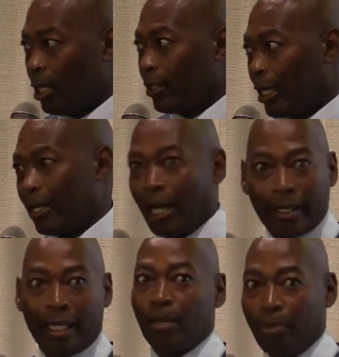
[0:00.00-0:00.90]
Okay, I
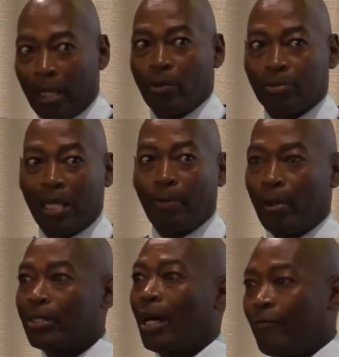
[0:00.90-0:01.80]
only got the big ones, but I
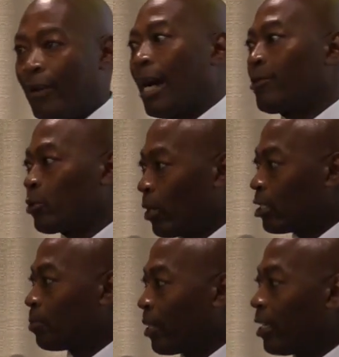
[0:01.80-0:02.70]
burnt out 5
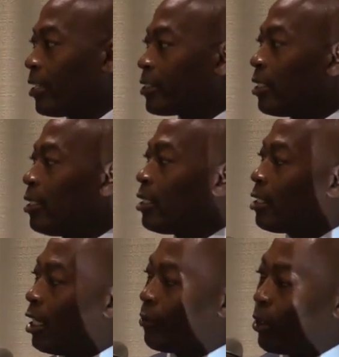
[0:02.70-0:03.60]
shredders because
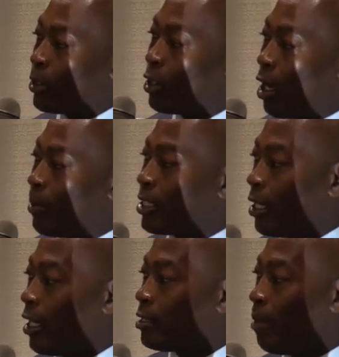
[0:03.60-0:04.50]
of those garbage cans